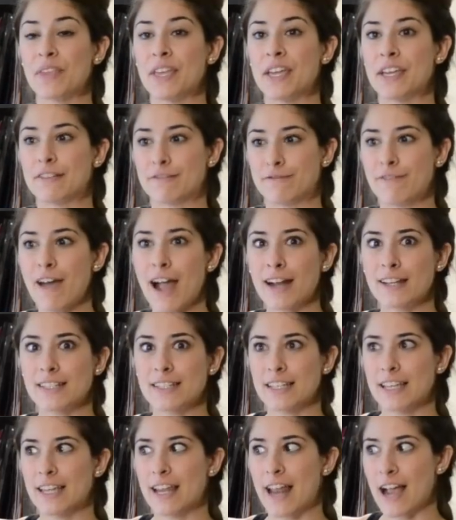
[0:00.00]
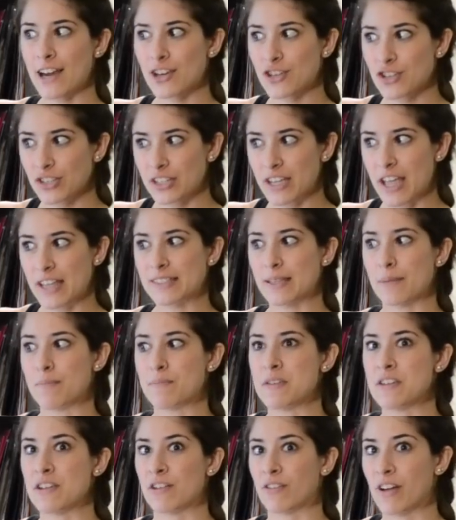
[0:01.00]
In fact, it actually ends up
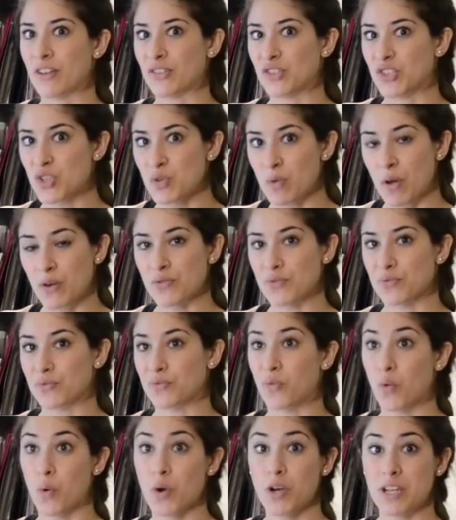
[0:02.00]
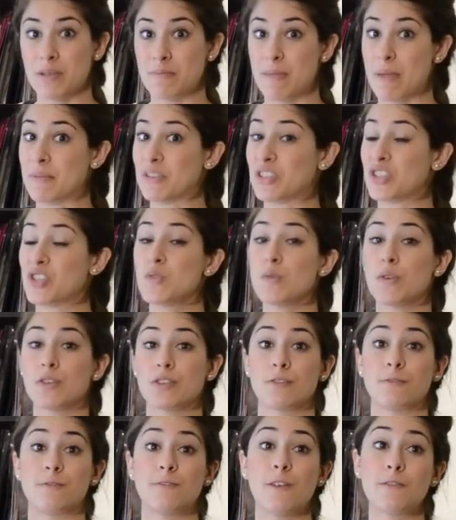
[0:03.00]
being around 240, maybe
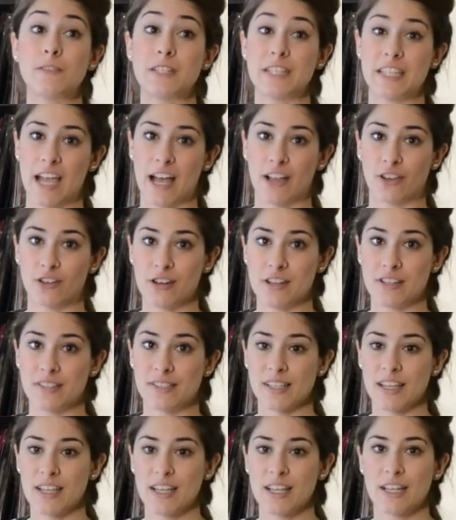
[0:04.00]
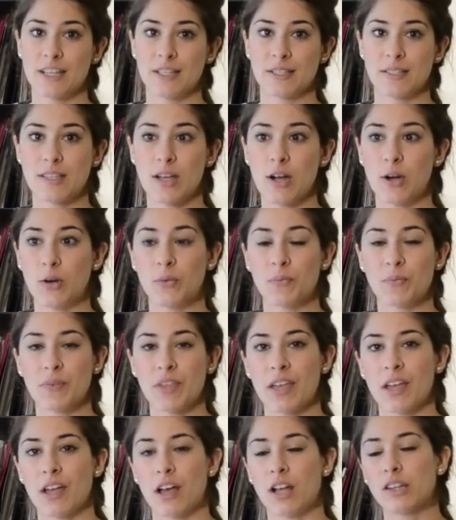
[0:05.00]
250 calories. So,
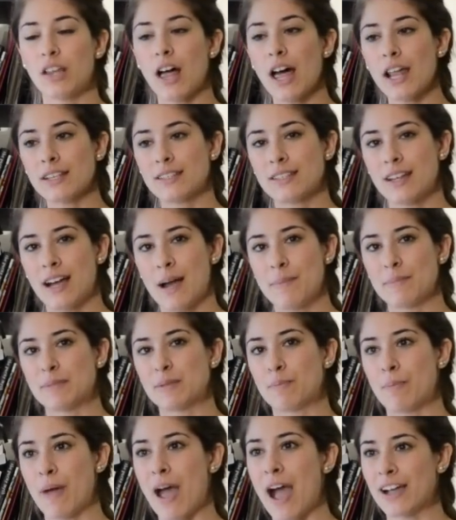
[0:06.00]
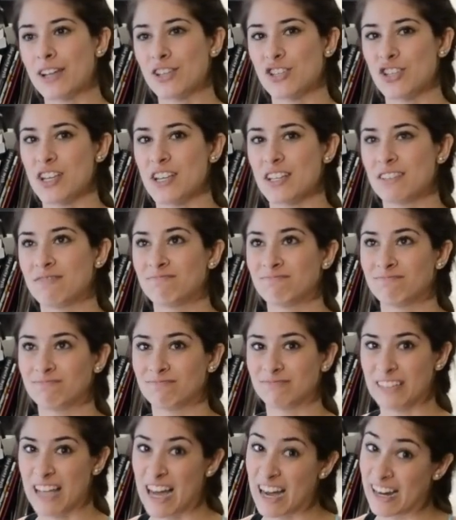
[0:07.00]
a lot of times packaging
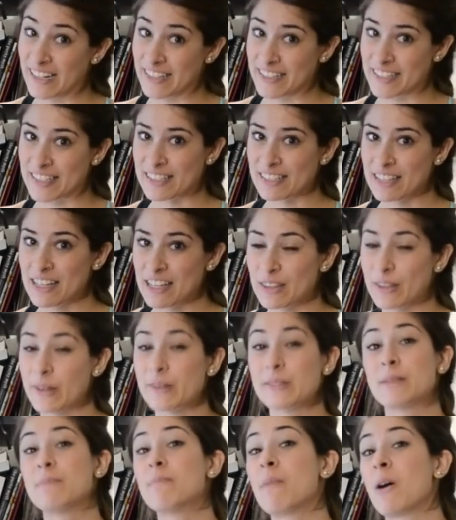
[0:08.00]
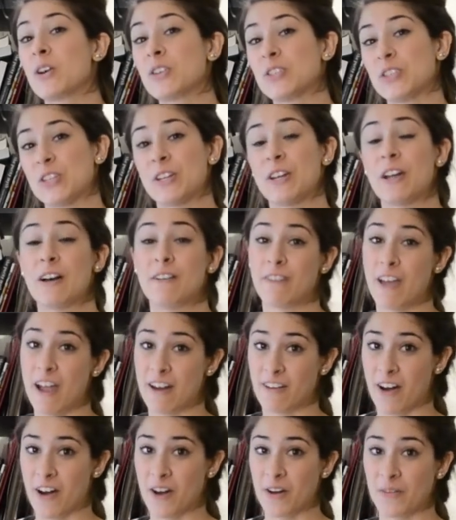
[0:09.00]
lies. There's a margin of
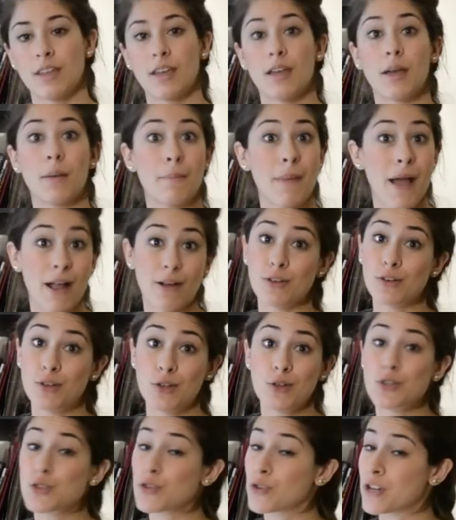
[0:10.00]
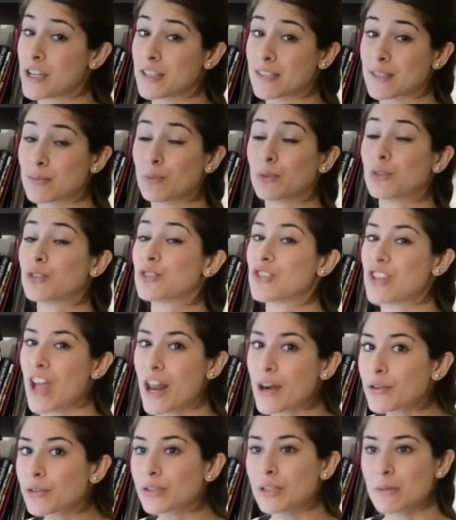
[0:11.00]
error. Macronutrients will
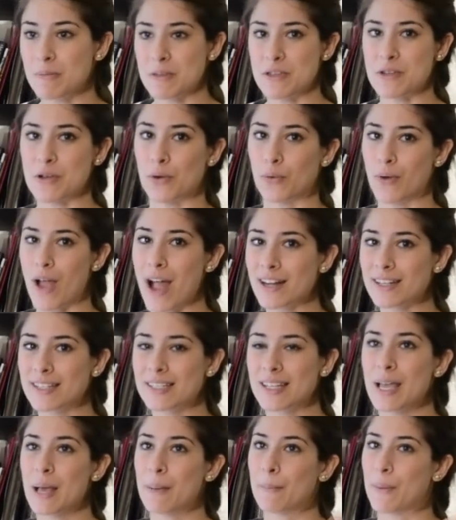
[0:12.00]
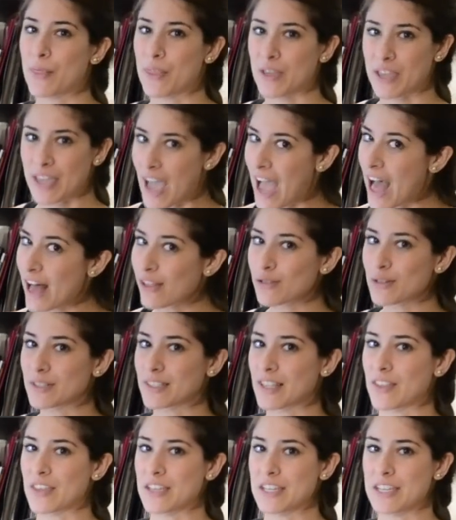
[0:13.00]
generally be correct, but the calories
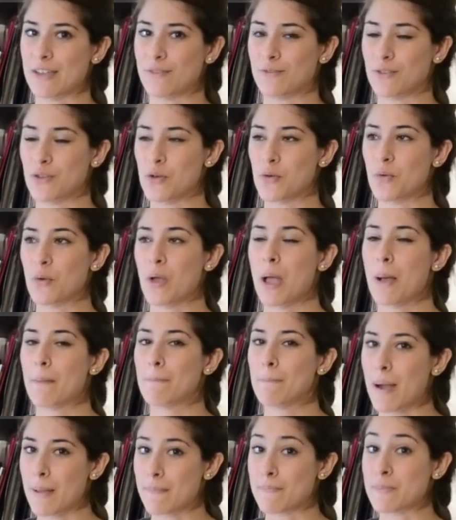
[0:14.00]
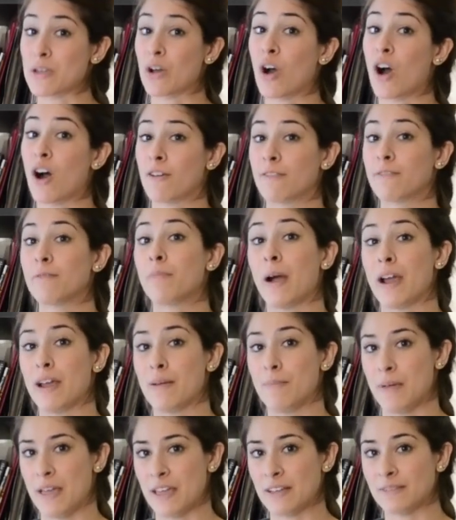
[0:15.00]
that they give you might be off by
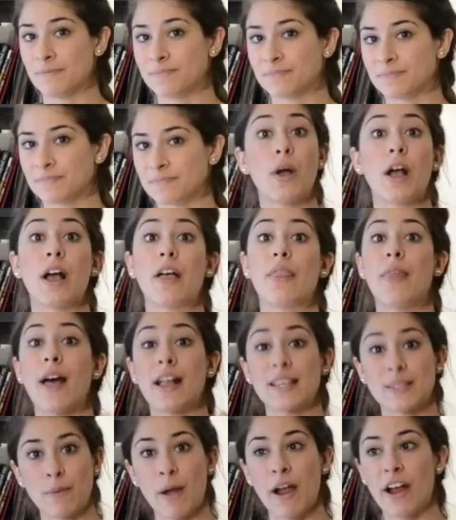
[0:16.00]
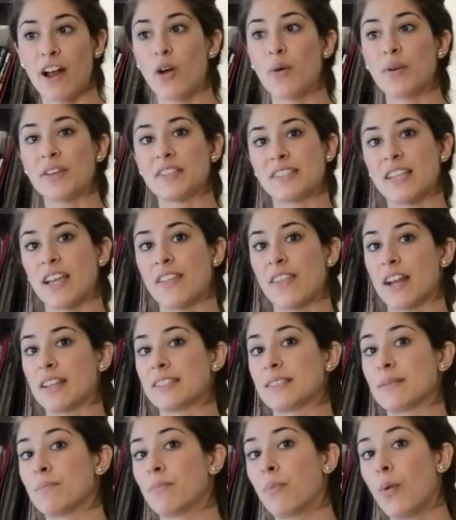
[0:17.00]
a bit. That's why I always say that
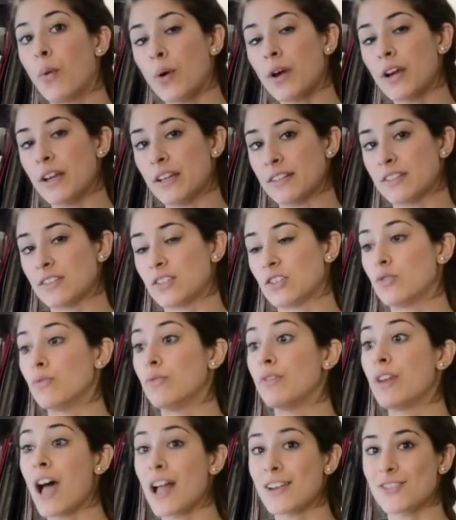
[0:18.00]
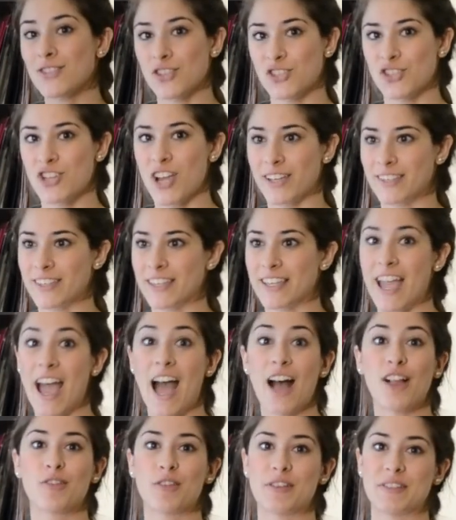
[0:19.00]
it's important to not just check the
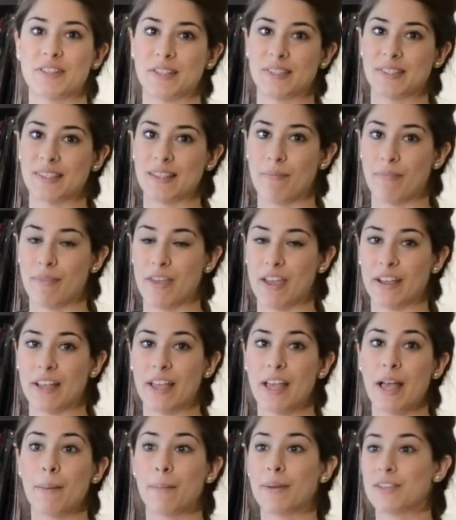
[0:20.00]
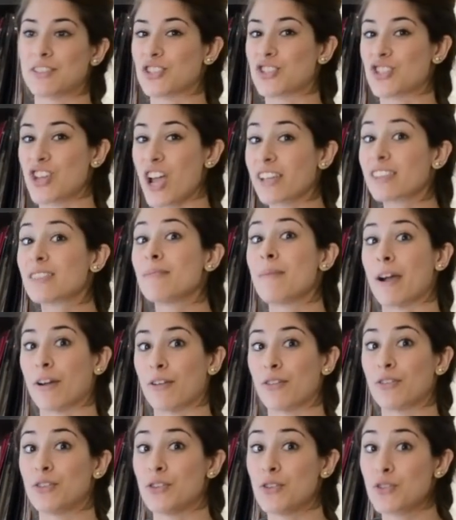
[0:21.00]
calories on something, but to check the
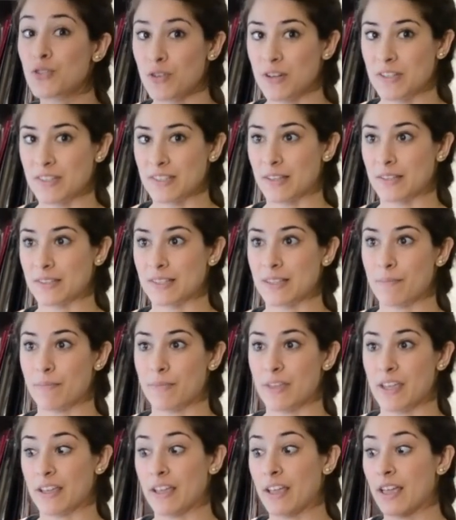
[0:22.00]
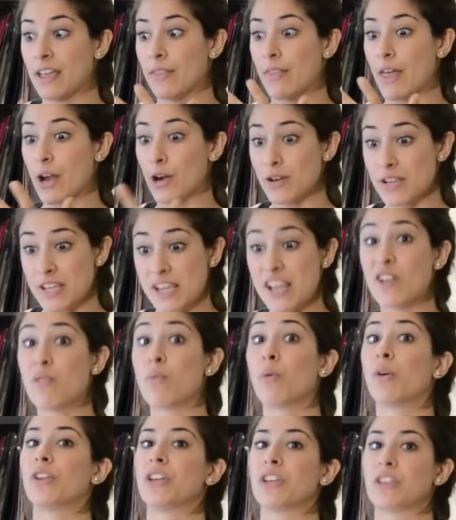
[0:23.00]
macronutrients on something that are
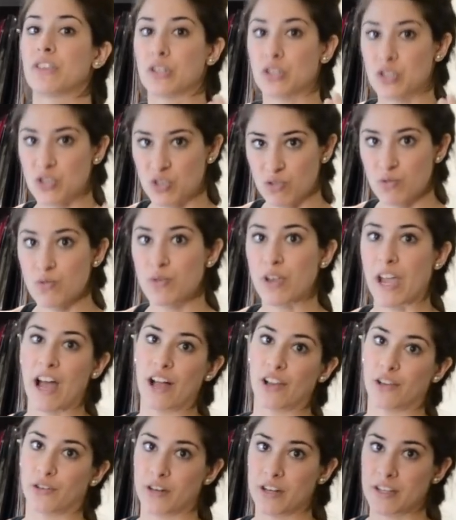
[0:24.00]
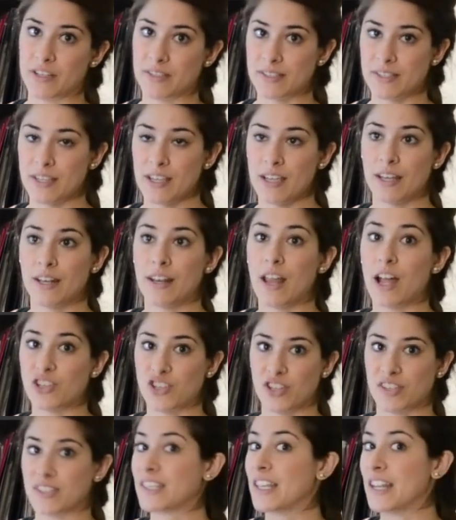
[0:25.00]
equaling the true calories, not
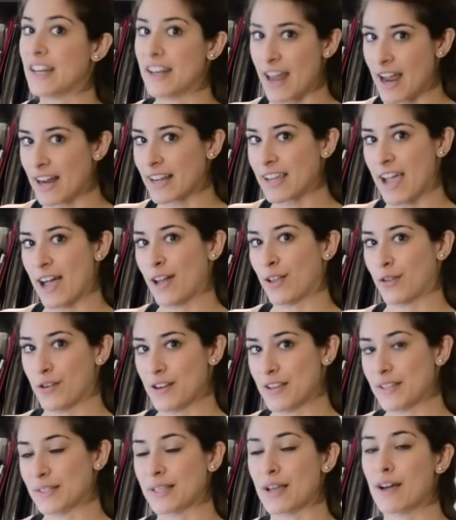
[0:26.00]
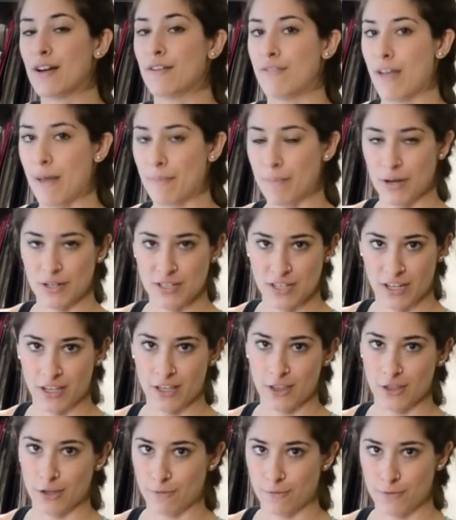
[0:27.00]
just the net calories of that
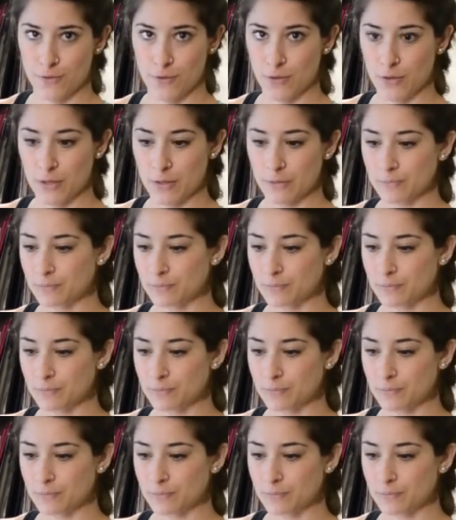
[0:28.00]
particular food.